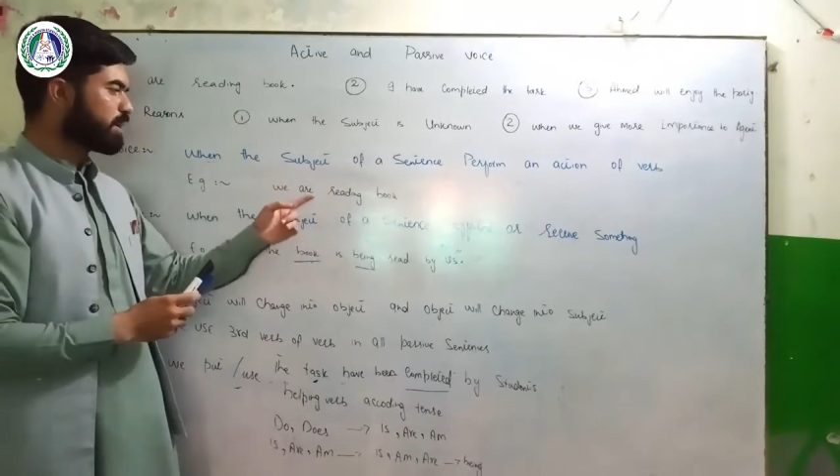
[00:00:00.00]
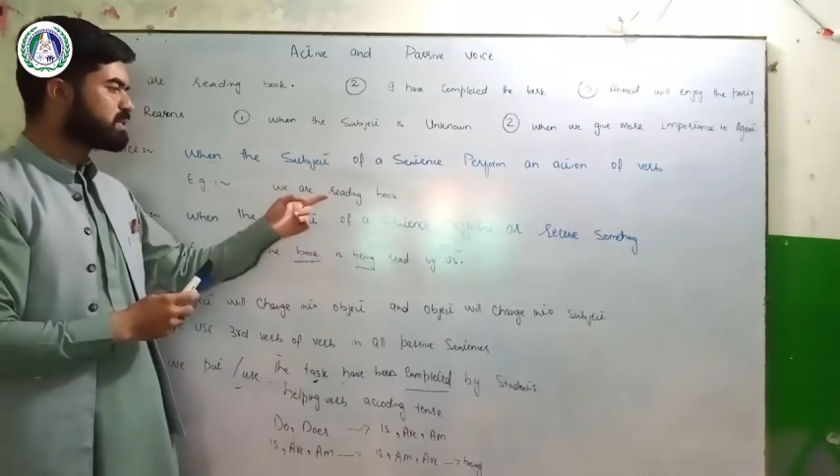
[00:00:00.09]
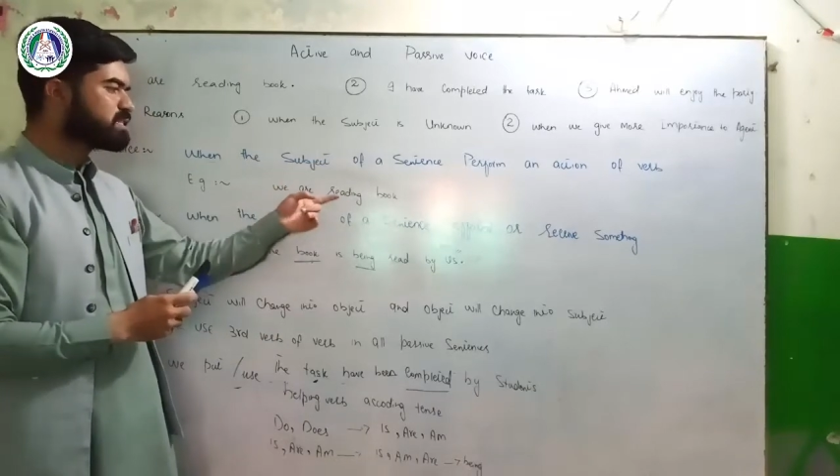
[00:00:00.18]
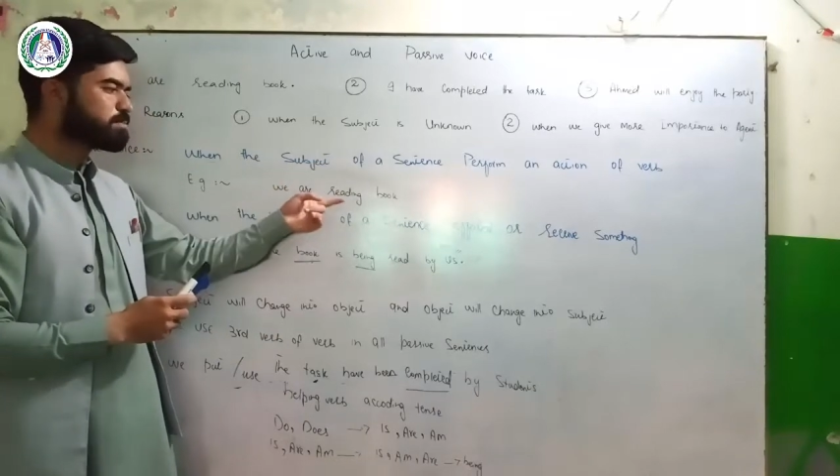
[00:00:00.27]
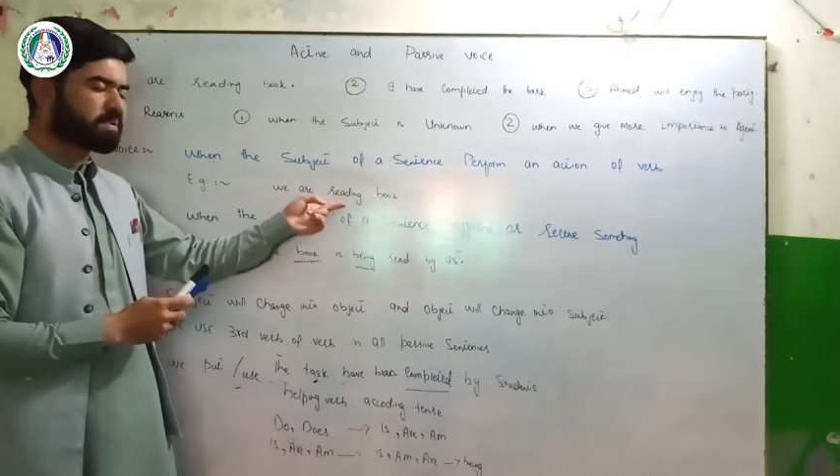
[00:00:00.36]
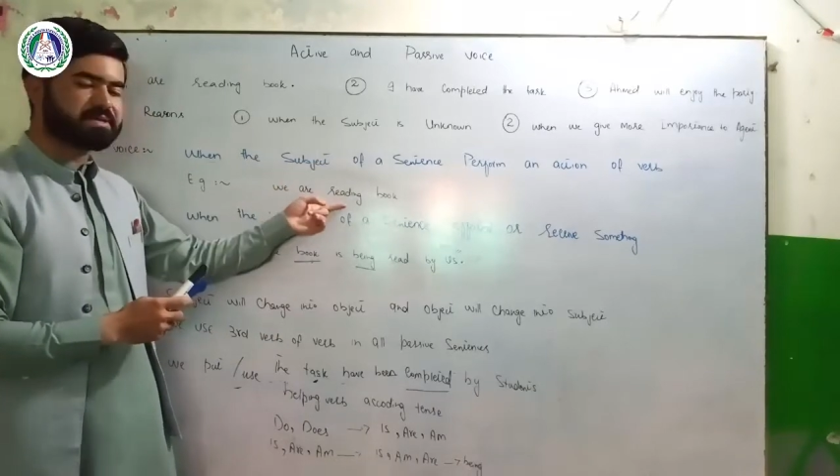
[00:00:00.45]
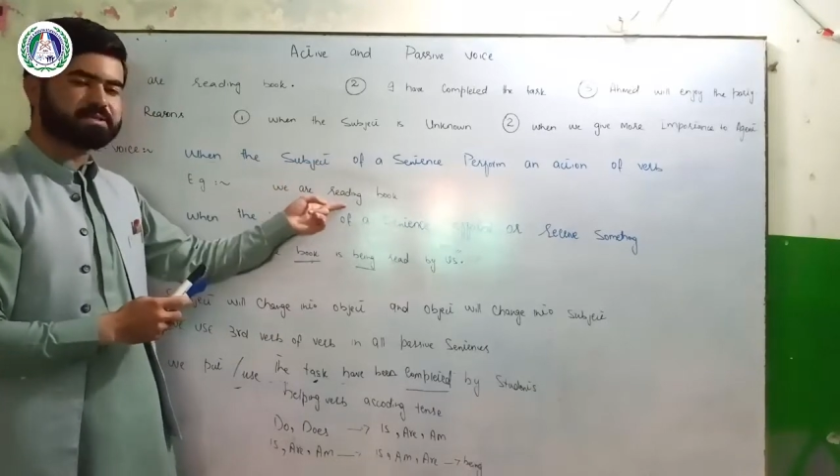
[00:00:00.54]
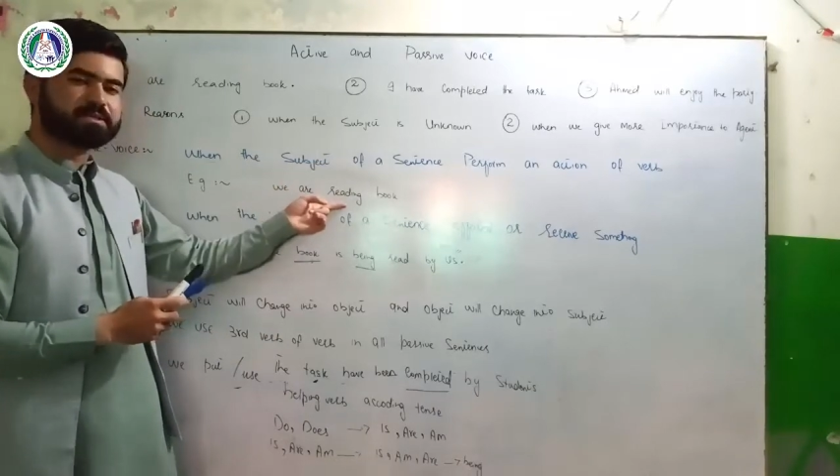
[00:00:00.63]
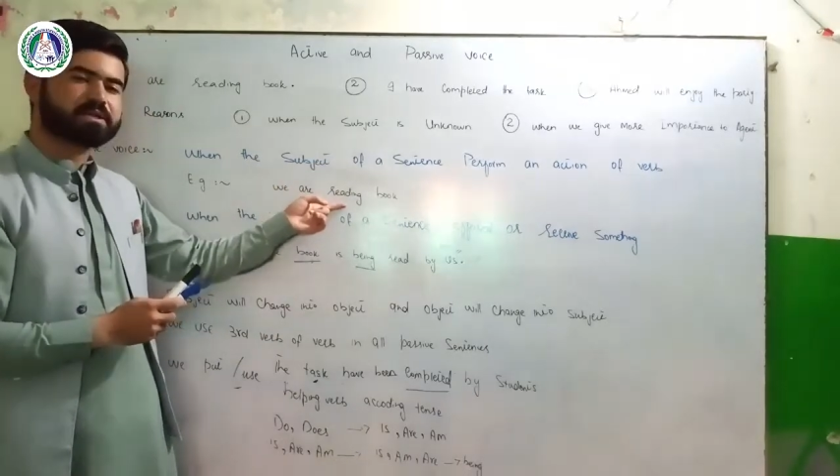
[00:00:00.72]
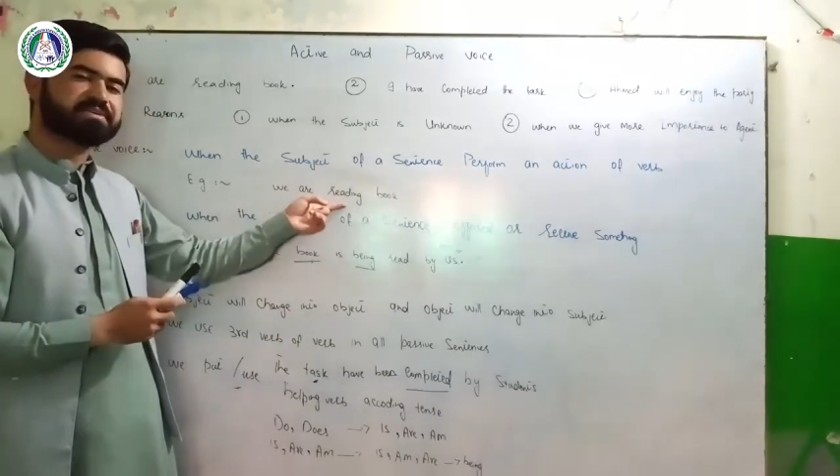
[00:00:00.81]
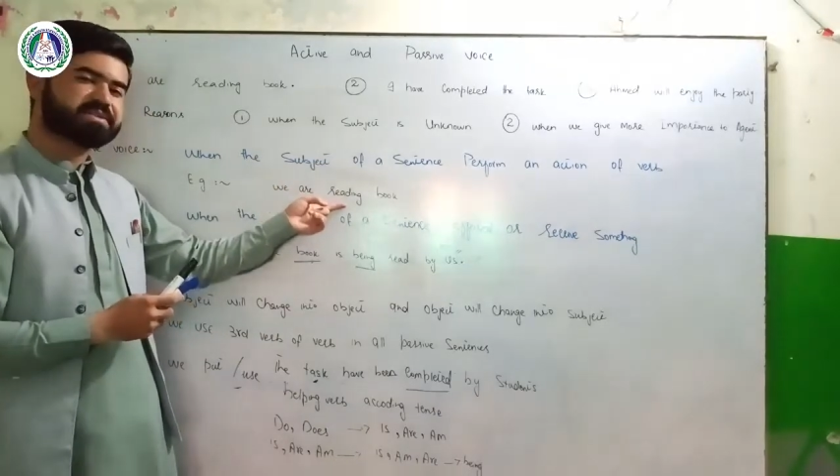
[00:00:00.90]
It is
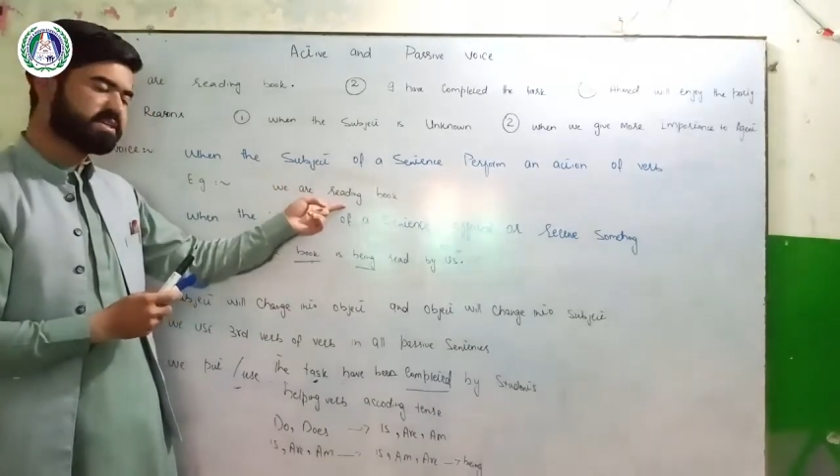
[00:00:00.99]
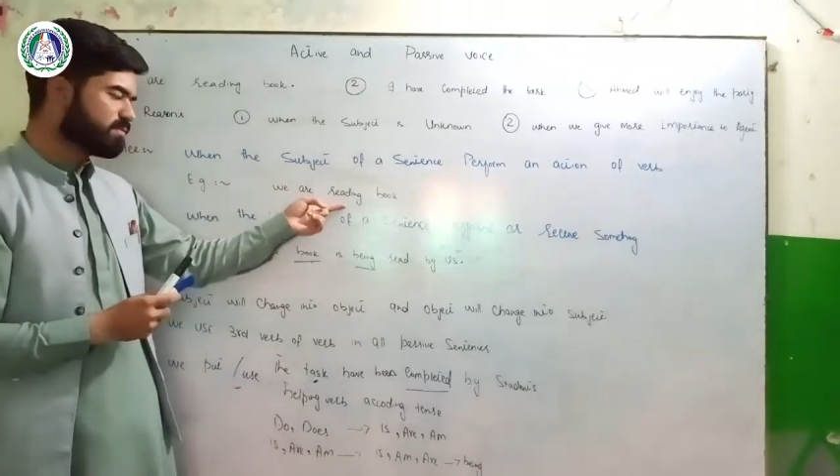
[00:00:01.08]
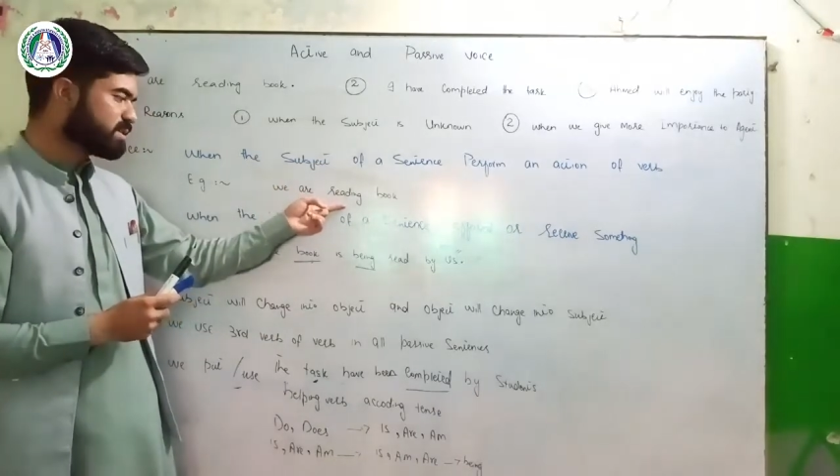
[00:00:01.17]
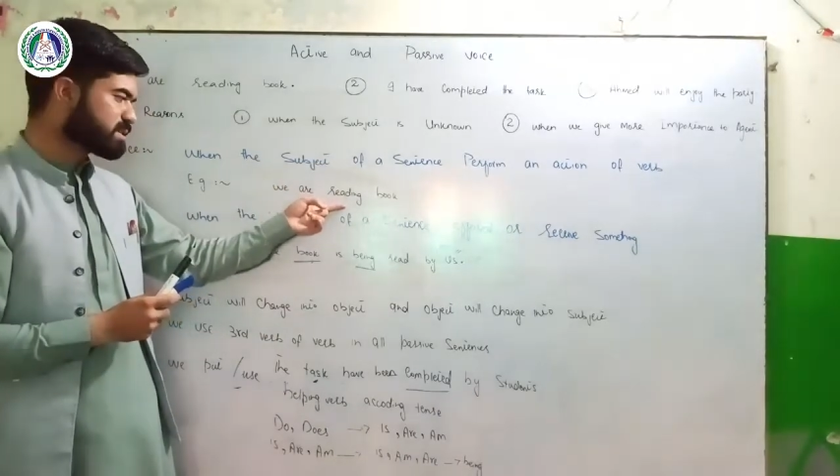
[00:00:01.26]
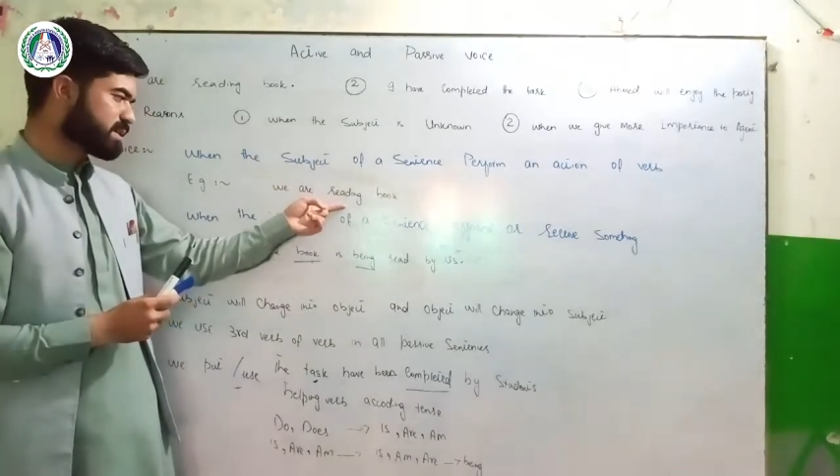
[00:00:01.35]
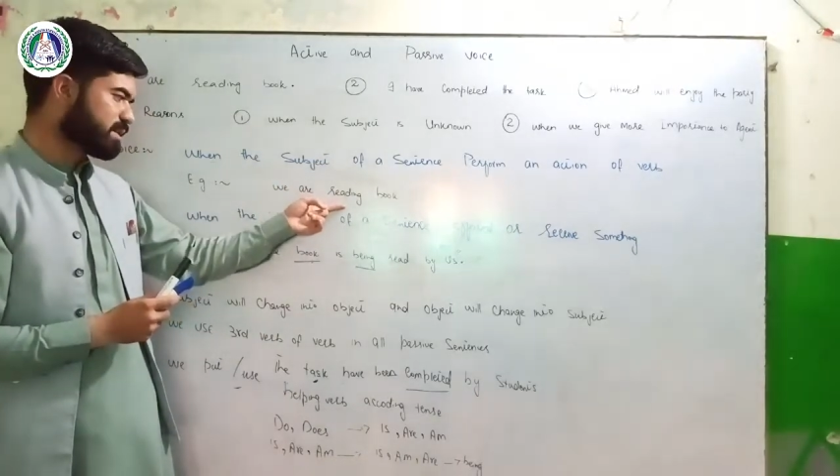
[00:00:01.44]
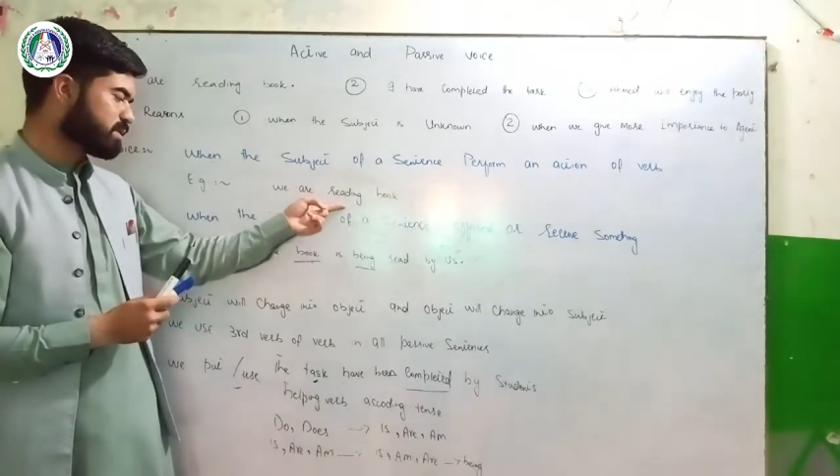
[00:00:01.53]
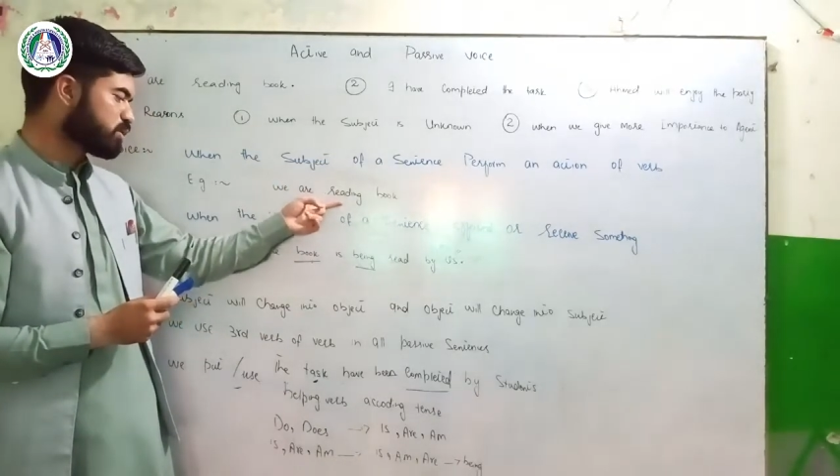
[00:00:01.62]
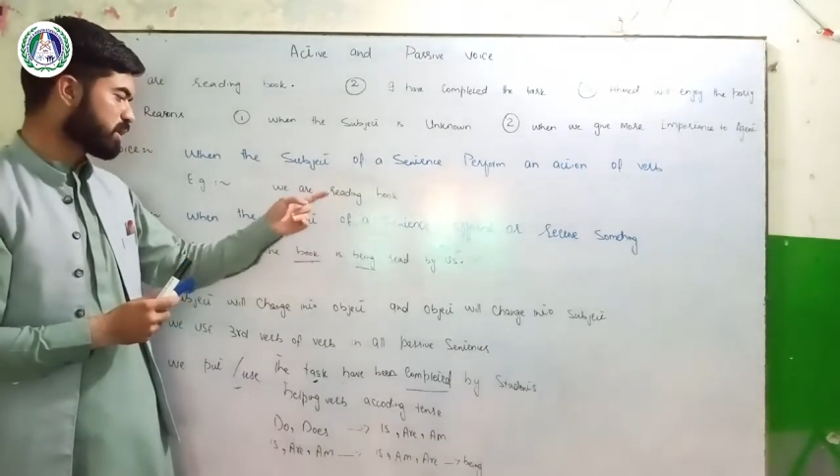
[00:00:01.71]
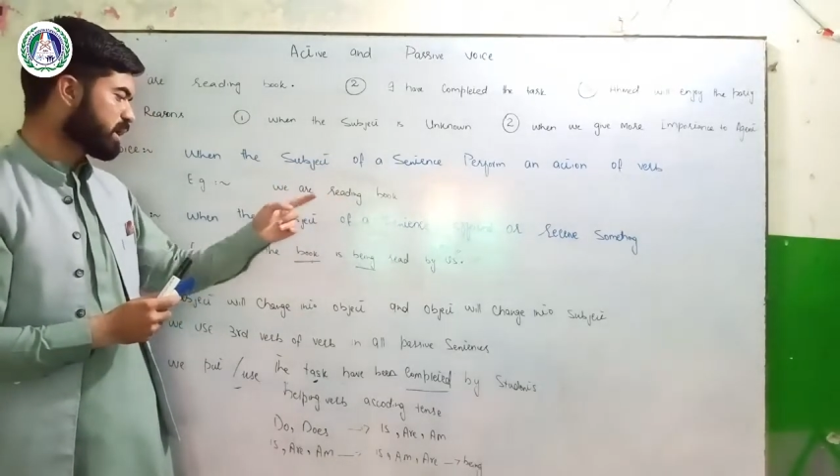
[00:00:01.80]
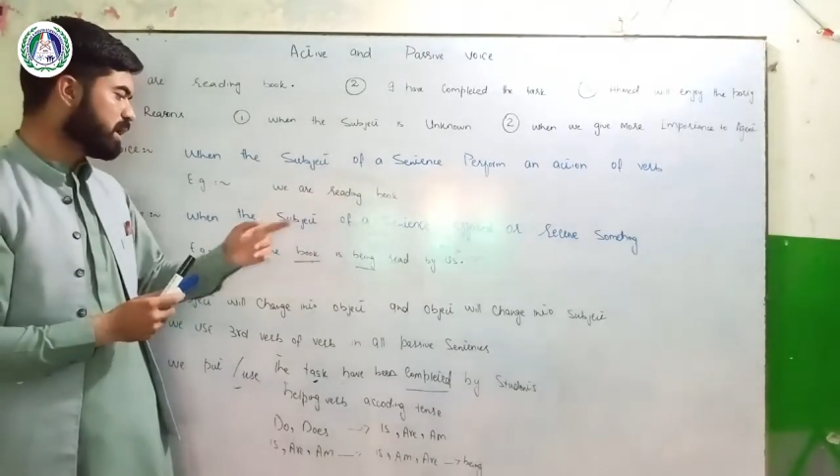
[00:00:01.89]
present continuous
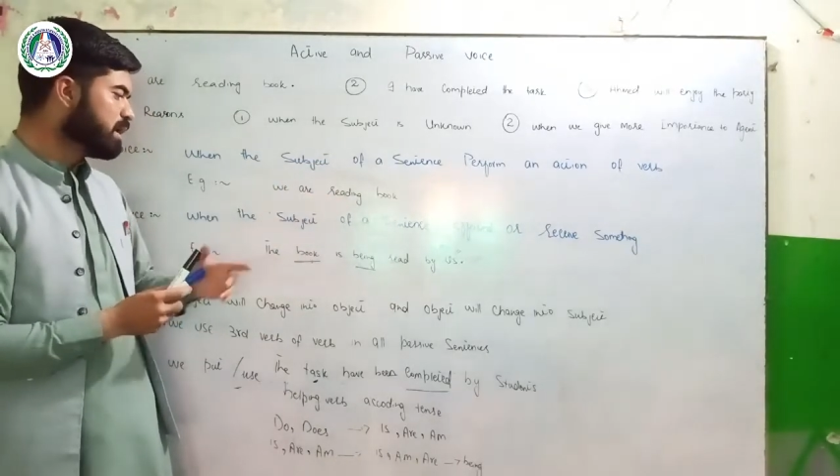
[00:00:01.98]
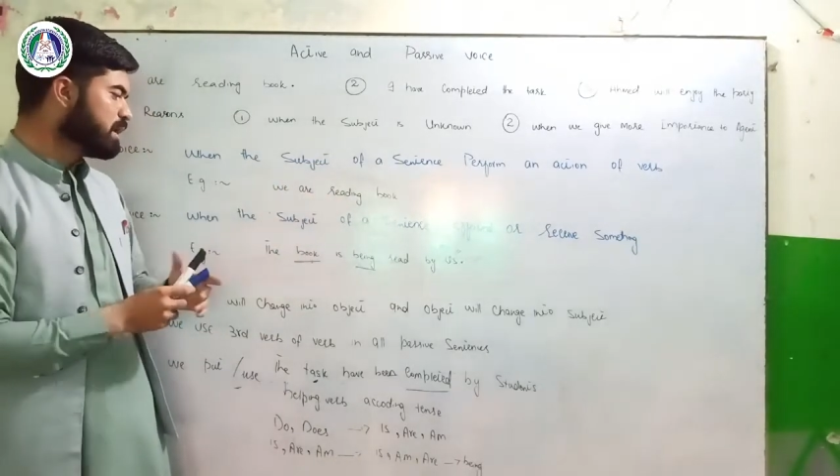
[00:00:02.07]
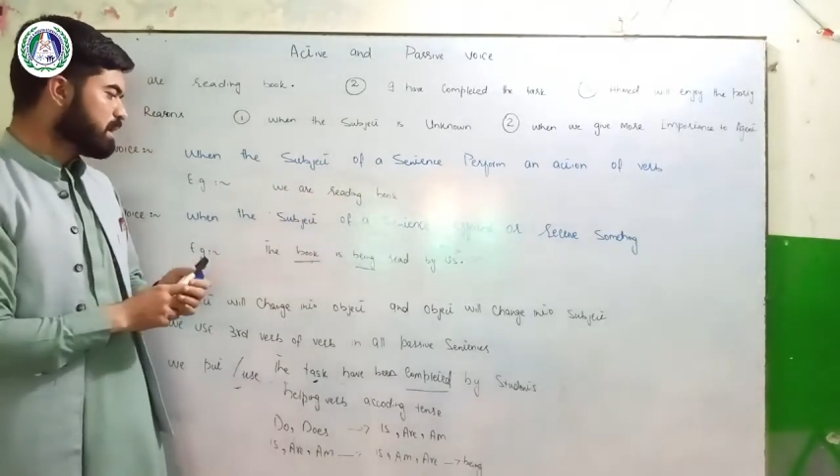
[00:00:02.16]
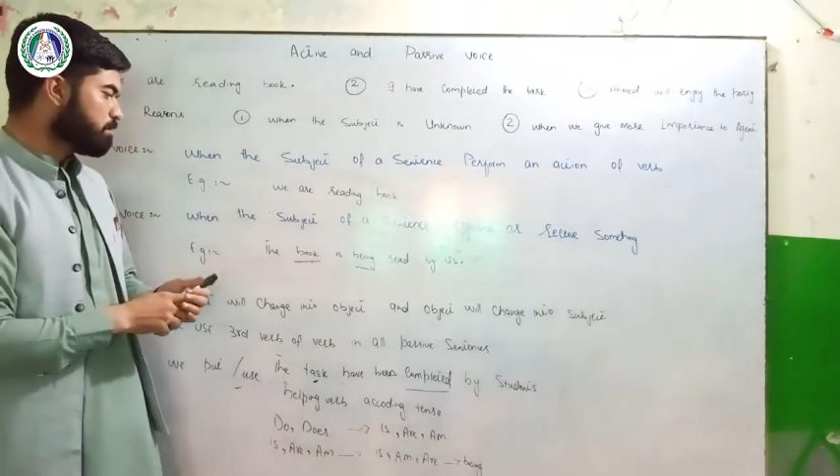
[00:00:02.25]
tense, okay?